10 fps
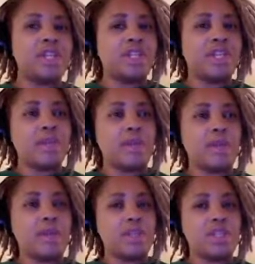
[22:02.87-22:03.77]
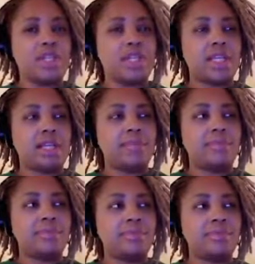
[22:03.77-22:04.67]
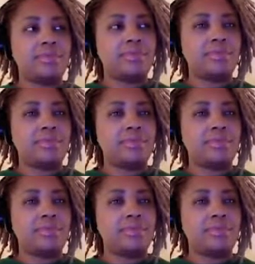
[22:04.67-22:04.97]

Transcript: interesting about what you just said? Hmm.